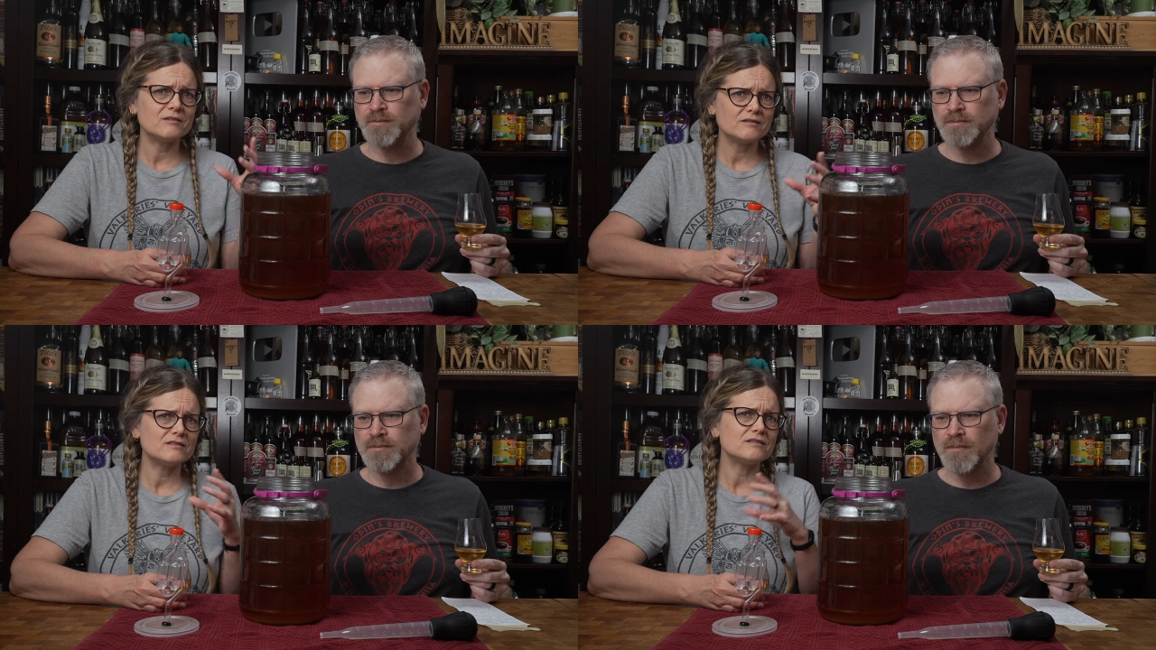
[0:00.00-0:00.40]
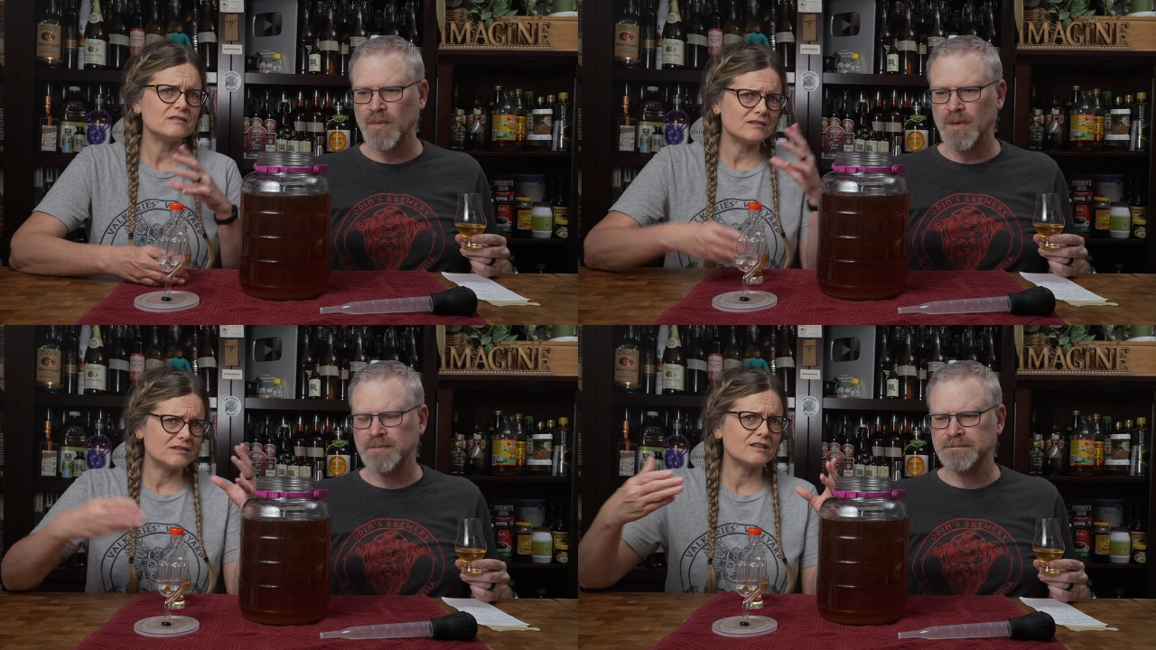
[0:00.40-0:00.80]
Speaker 1: the
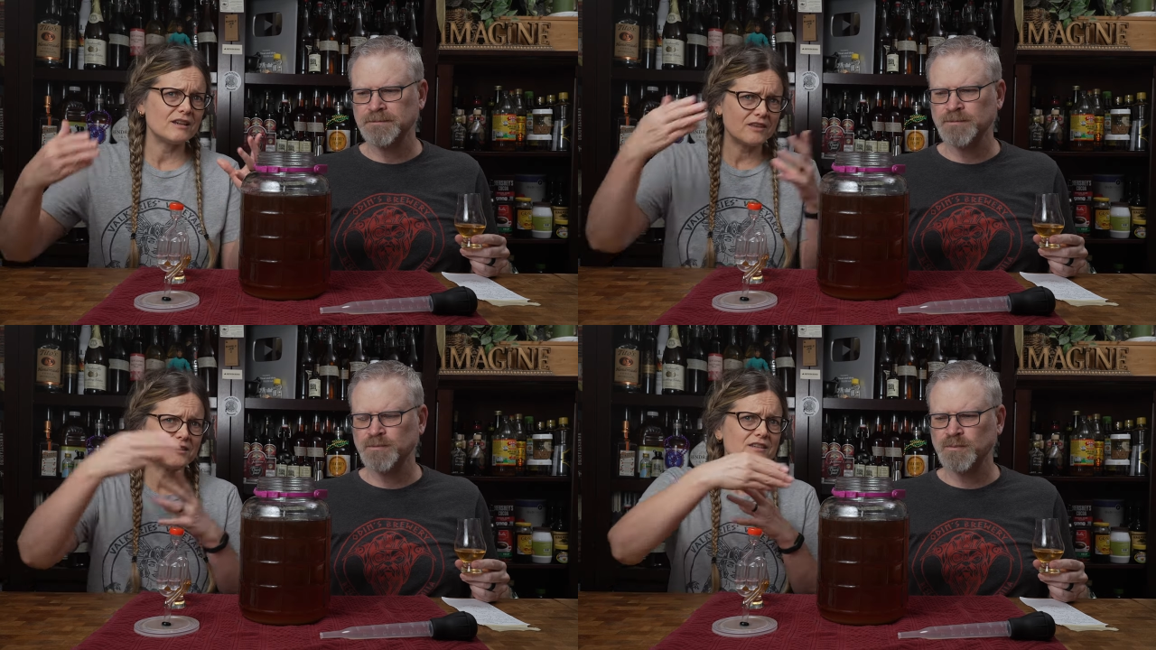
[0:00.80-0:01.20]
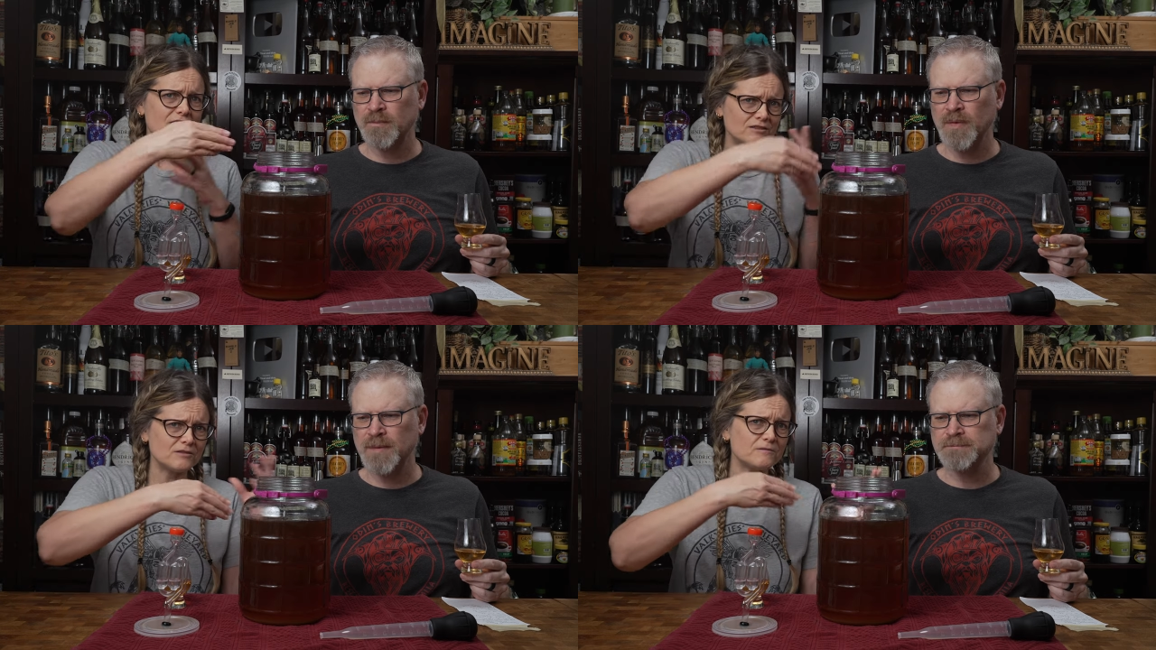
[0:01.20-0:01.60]
they got the
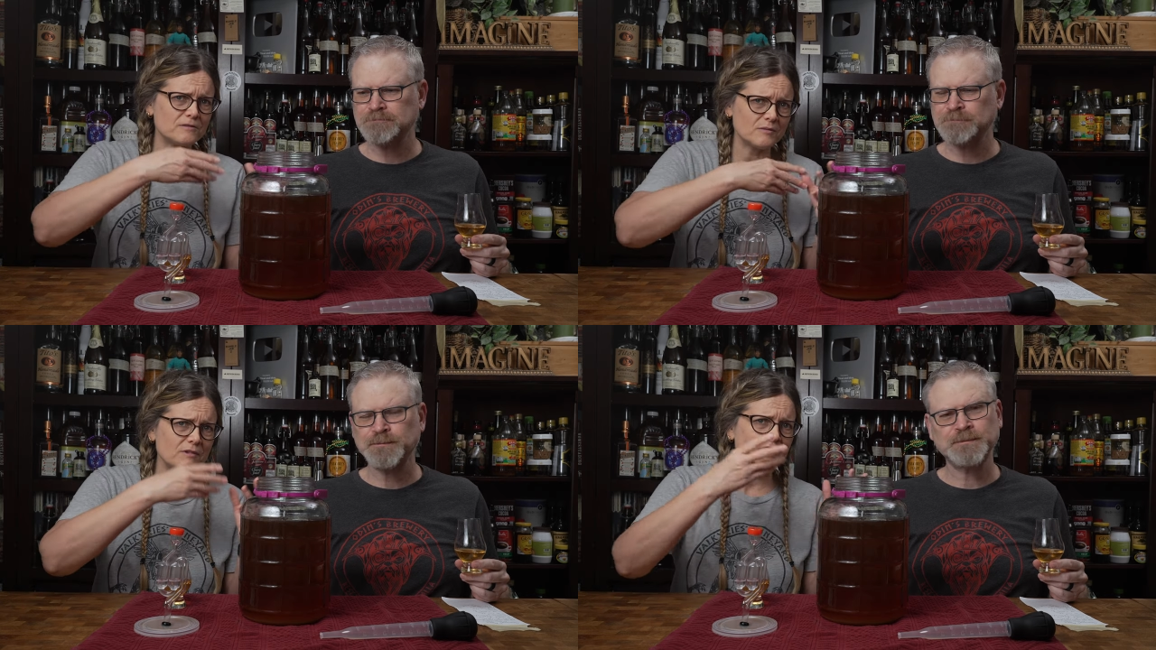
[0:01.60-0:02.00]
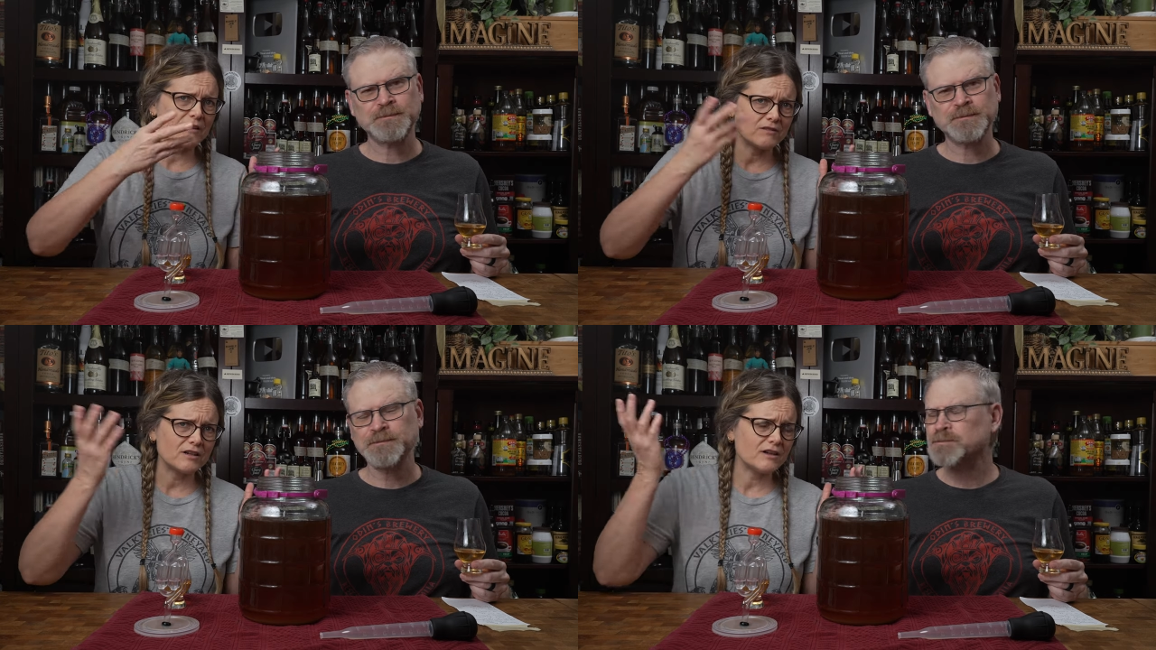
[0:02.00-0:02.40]
nectar from the
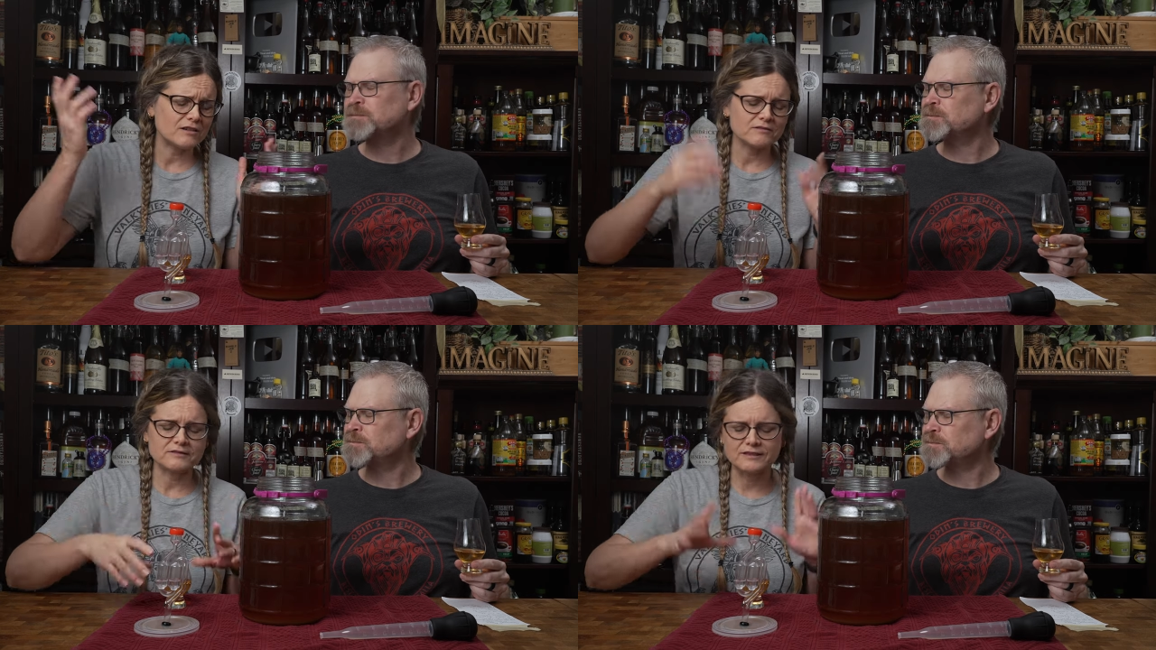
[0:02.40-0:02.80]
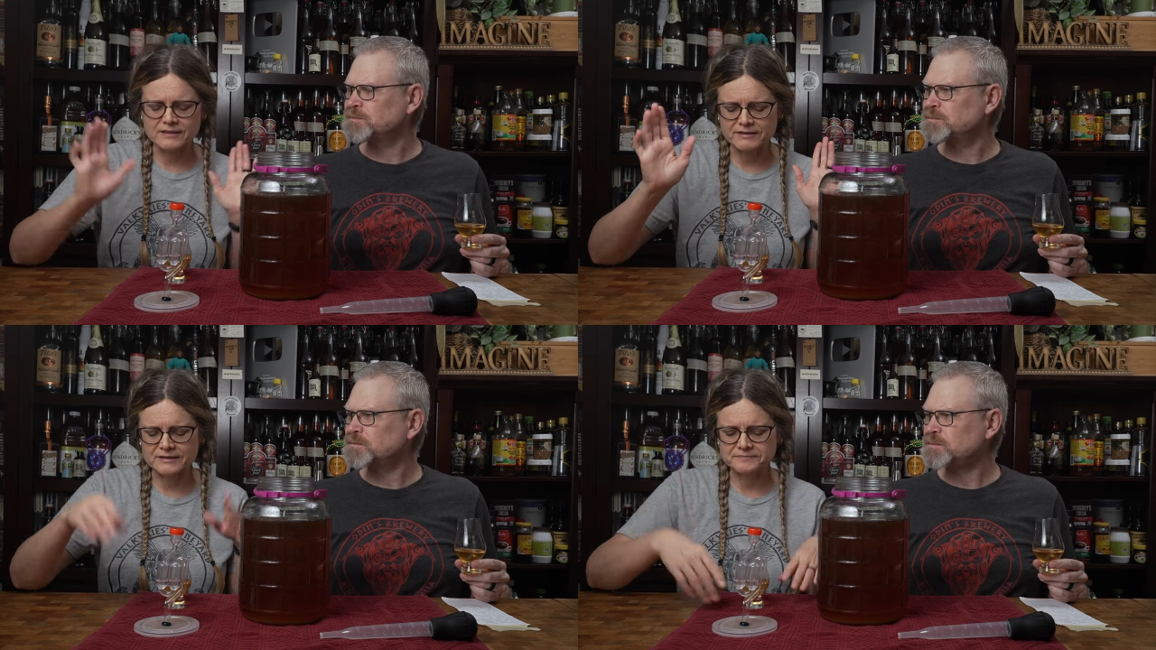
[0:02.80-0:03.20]
avocado
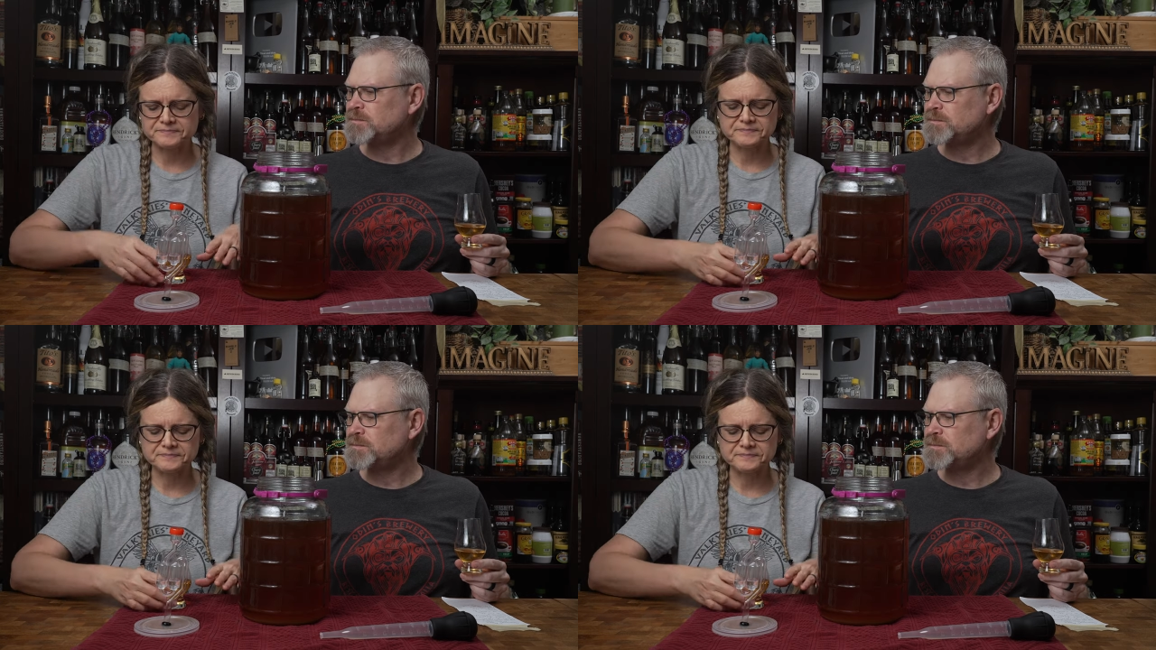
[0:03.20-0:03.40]
anyway.